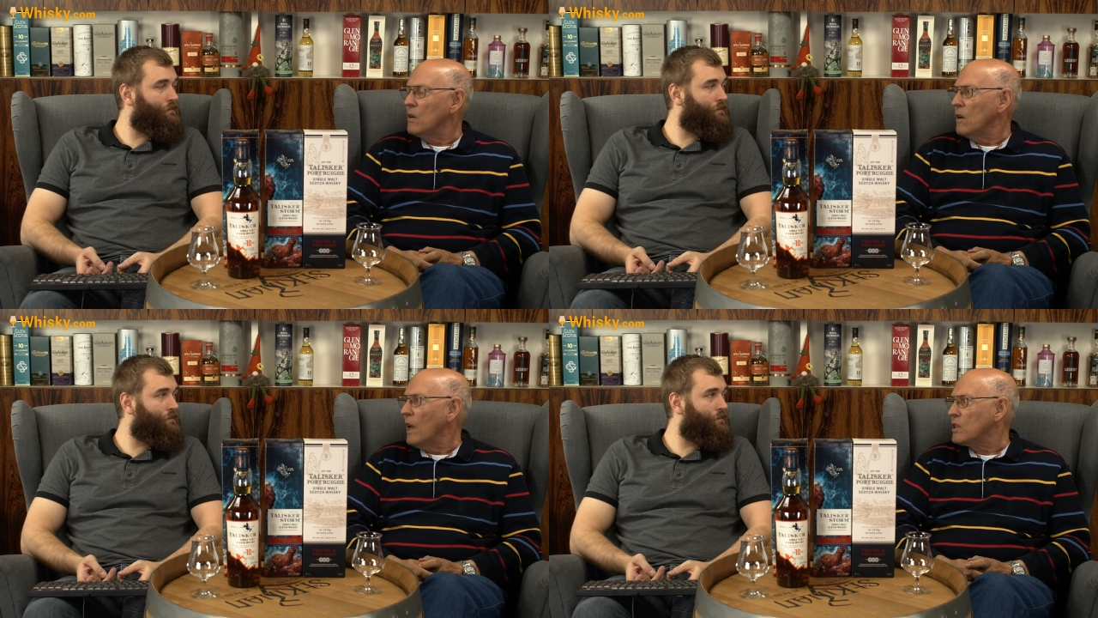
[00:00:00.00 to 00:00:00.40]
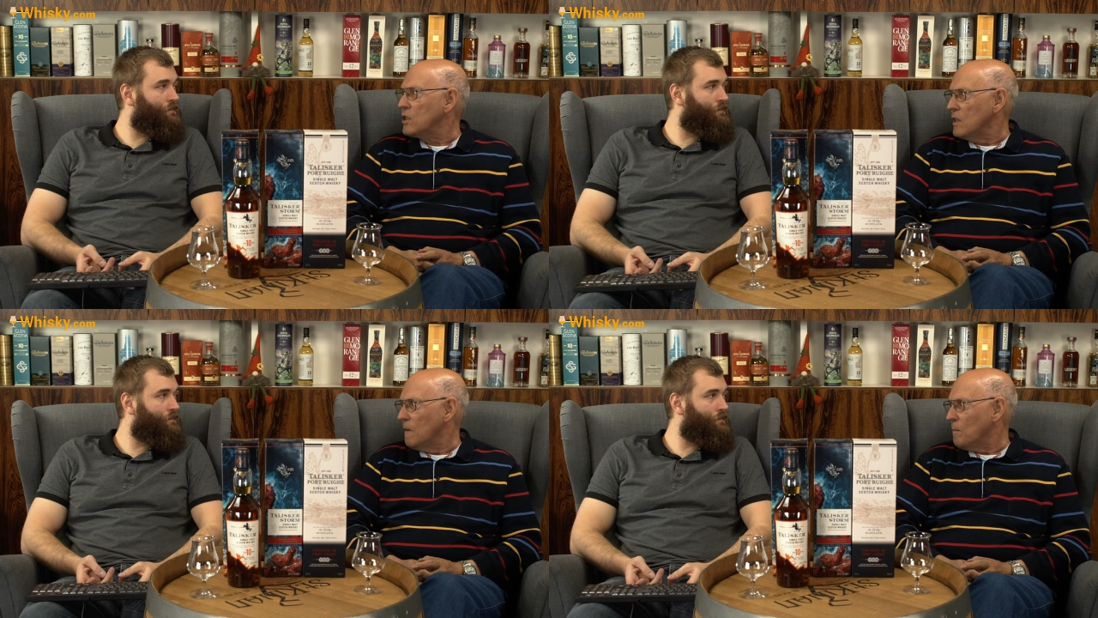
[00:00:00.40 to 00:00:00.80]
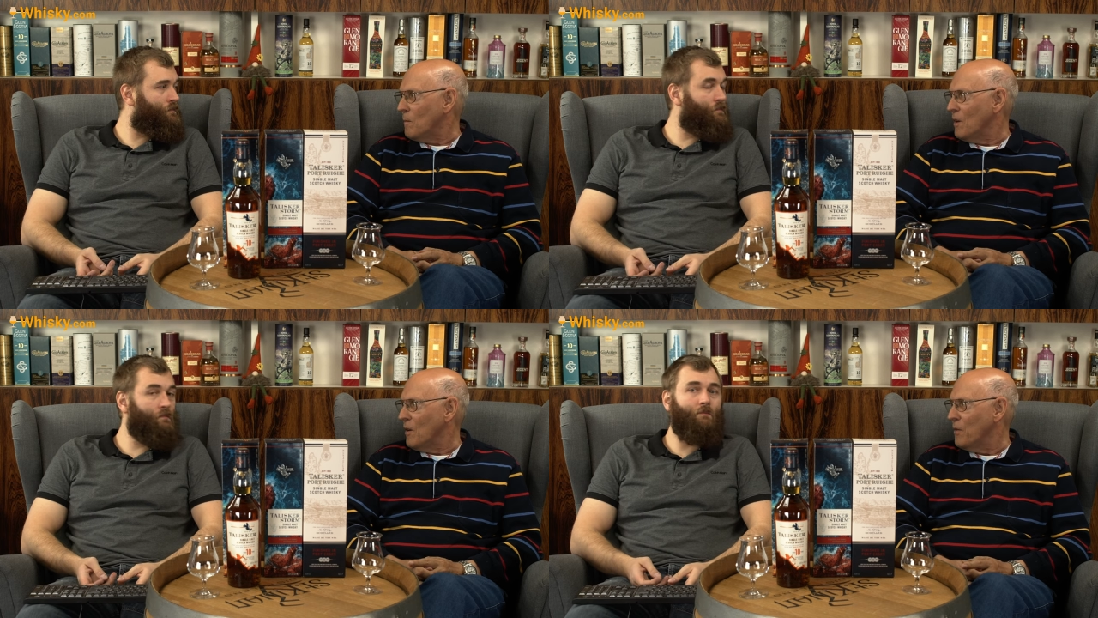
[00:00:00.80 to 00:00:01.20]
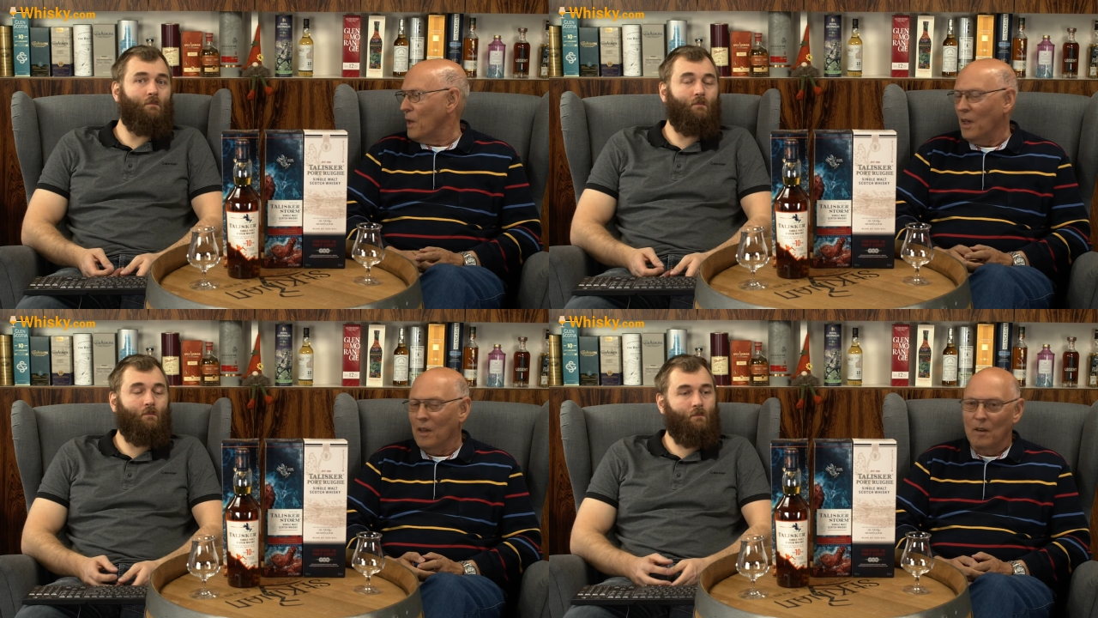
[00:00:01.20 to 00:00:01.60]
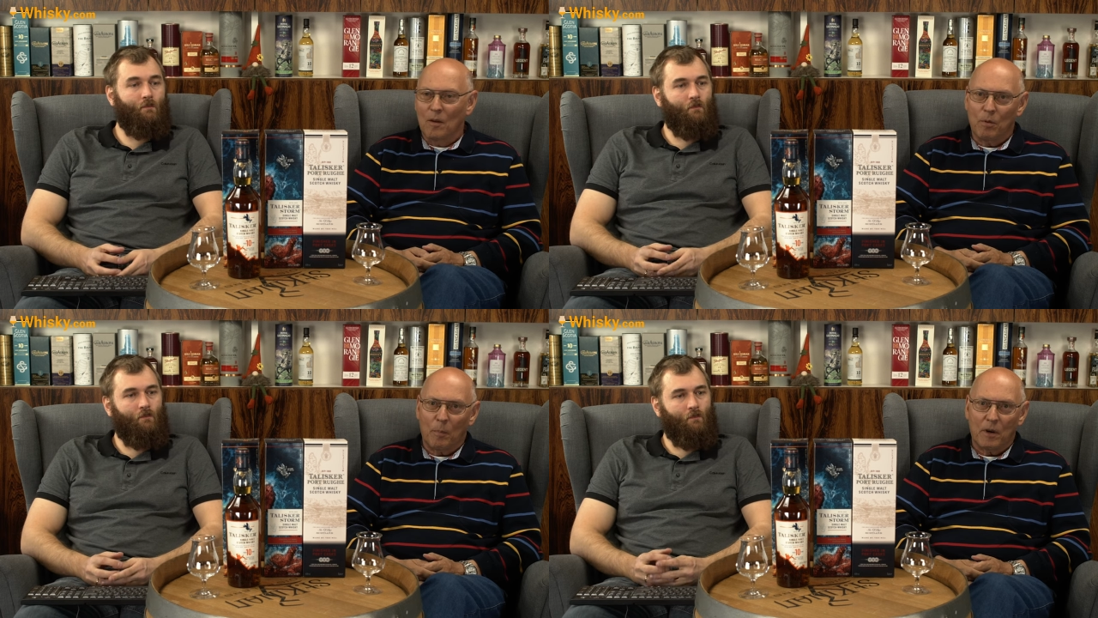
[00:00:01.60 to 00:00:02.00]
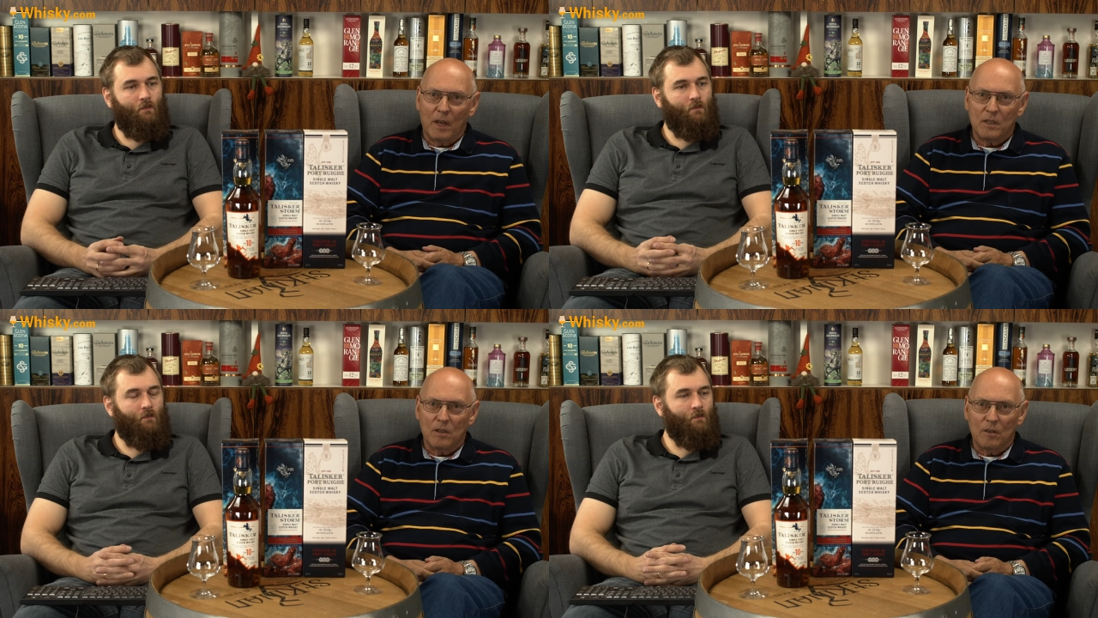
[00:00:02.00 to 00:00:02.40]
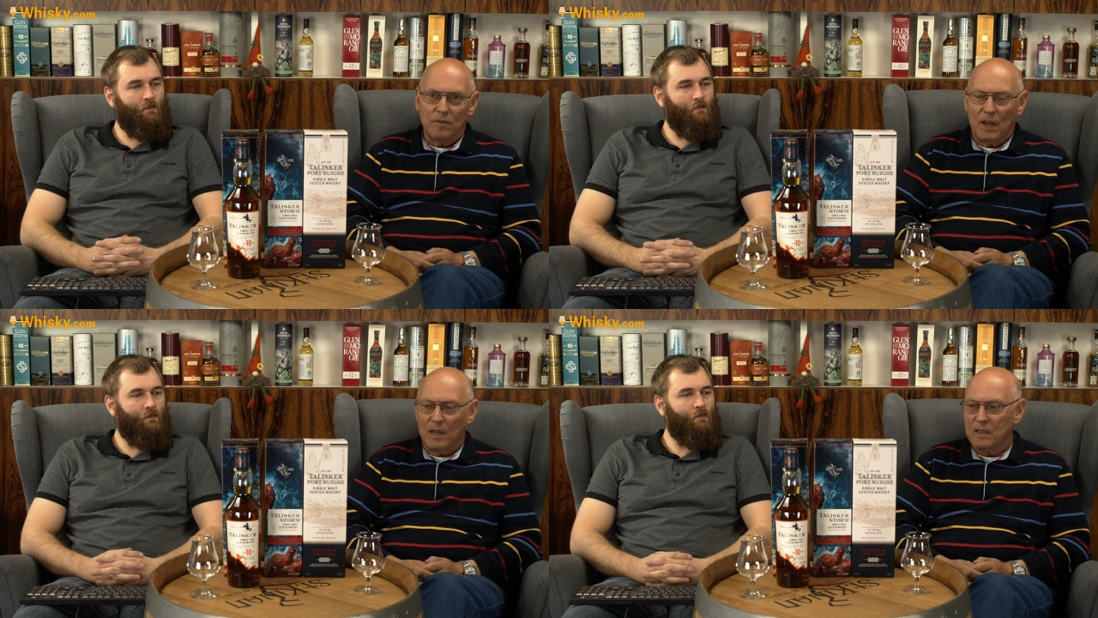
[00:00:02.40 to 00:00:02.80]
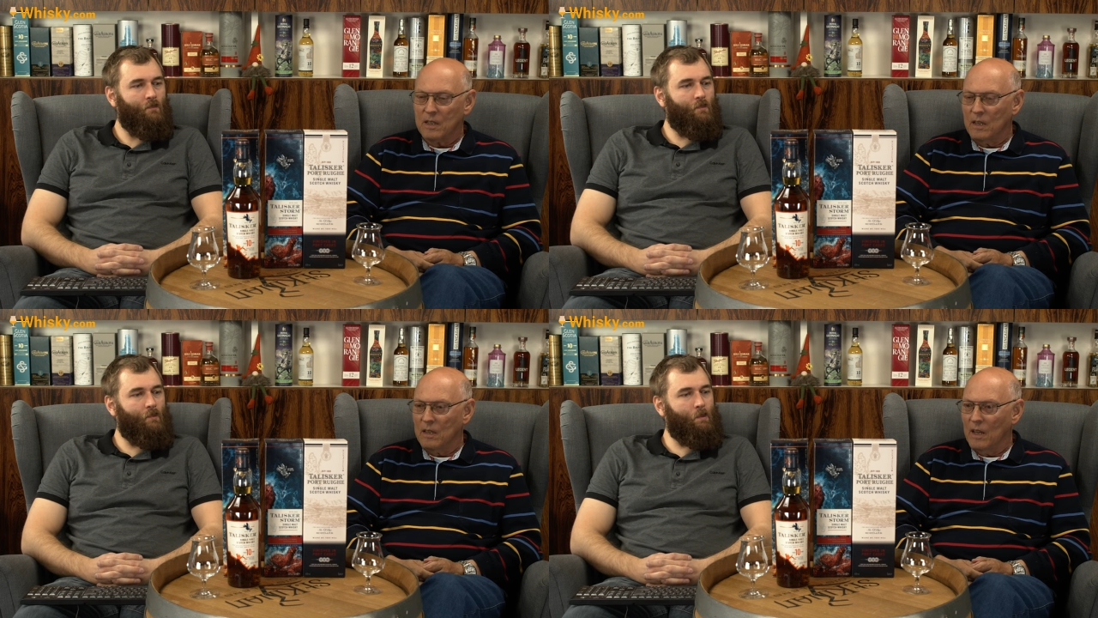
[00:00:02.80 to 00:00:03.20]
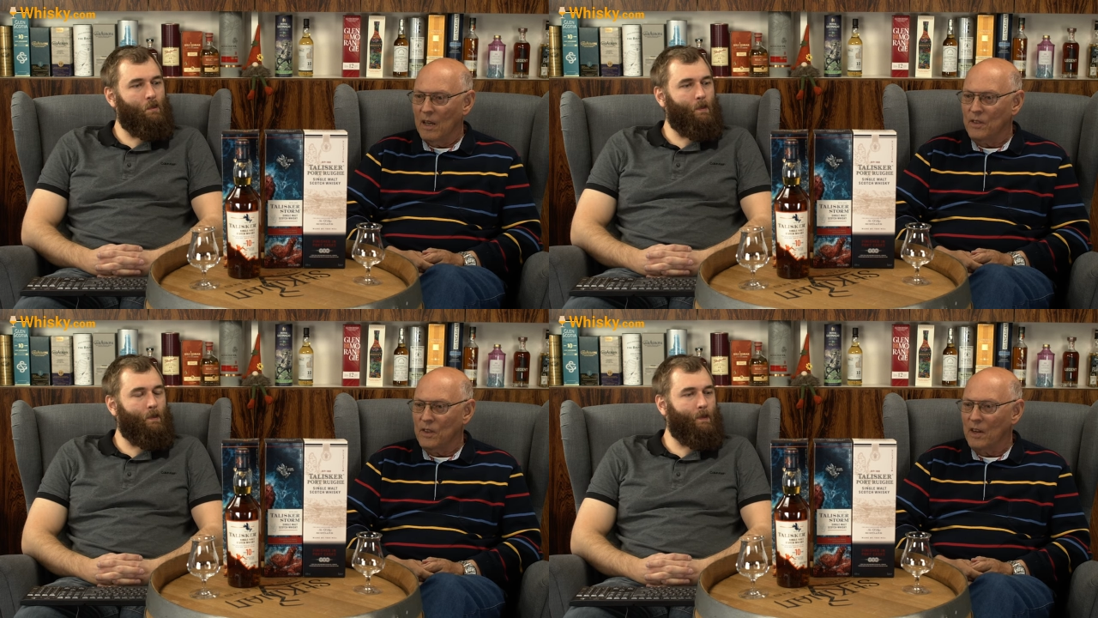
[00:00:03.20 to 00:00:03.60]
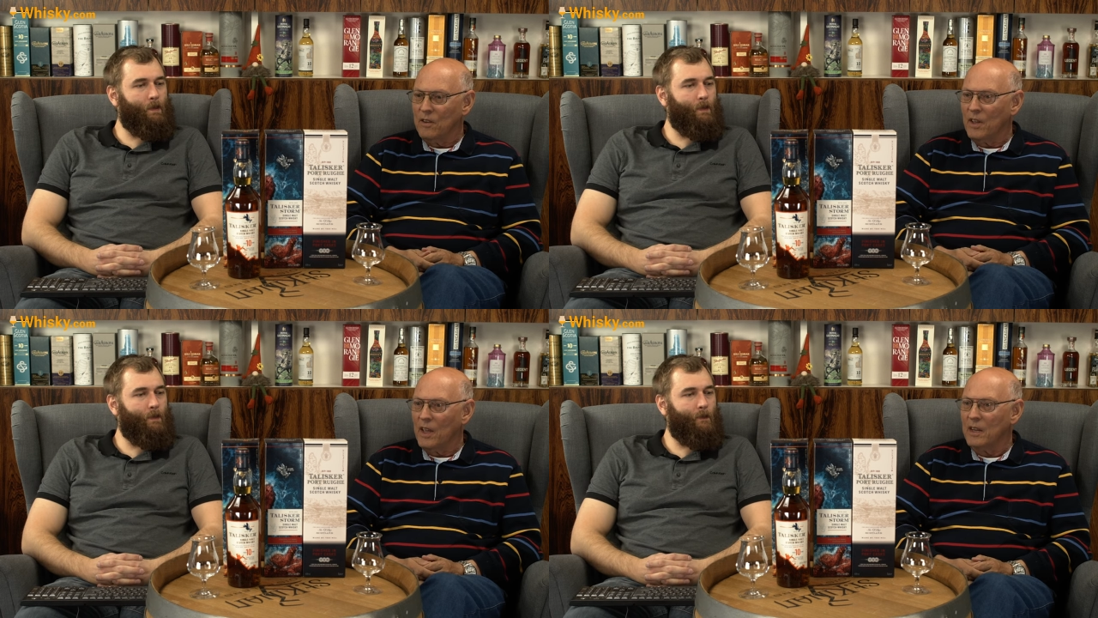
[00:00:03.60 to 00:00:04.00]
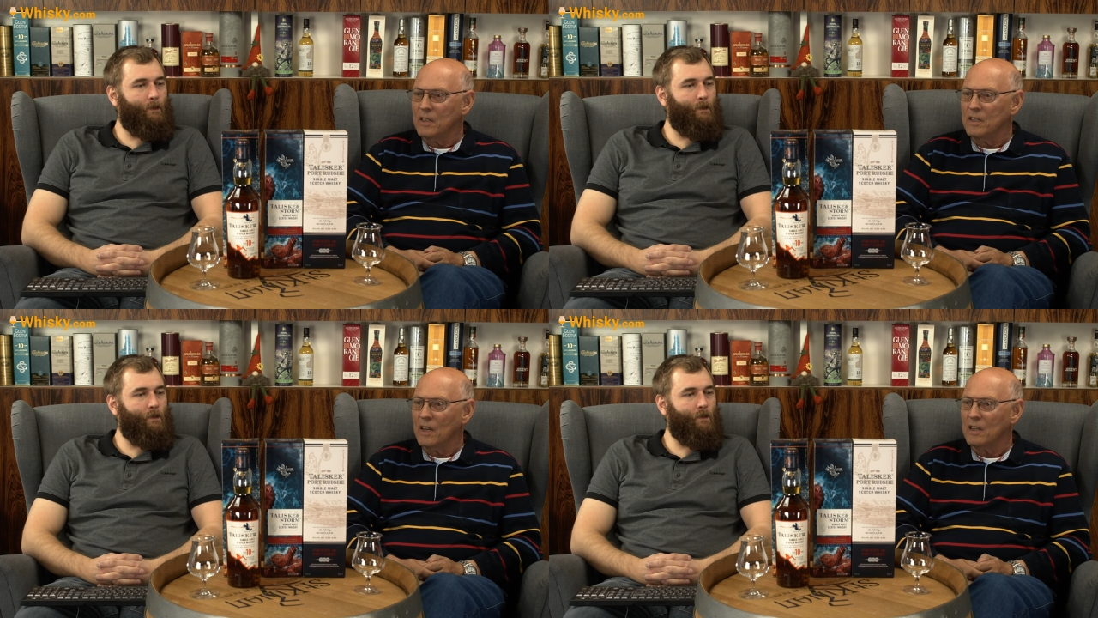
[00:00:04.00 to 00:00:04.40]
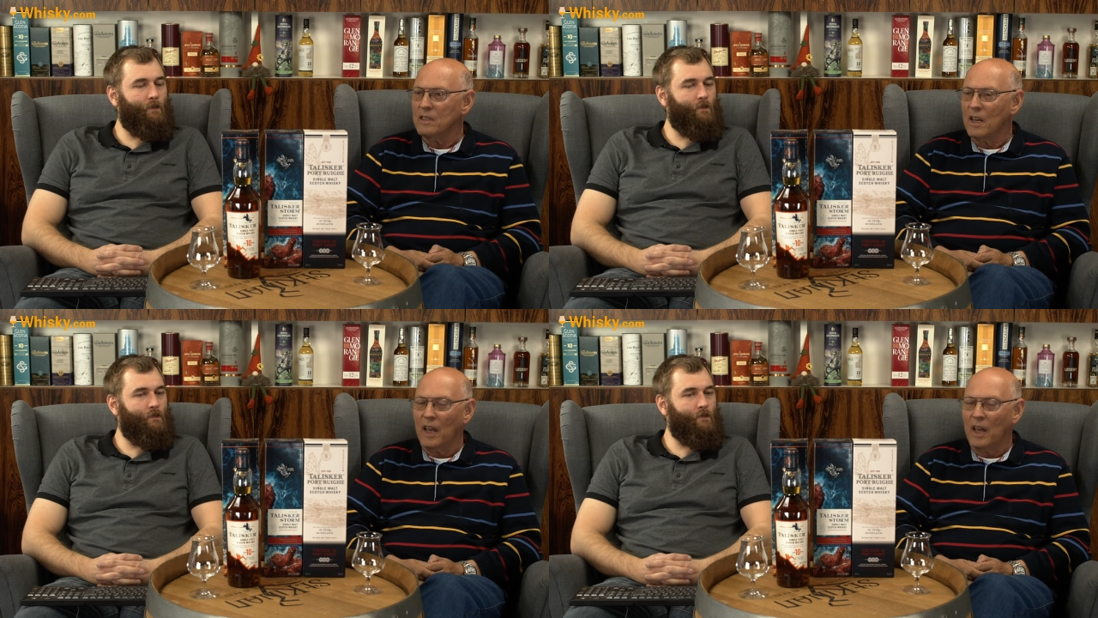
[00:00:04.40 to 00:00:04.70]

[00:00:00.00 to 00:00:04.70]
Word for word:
Speaker 1: Collection, mm. the proprietor of Talisker, and there they had in Talisker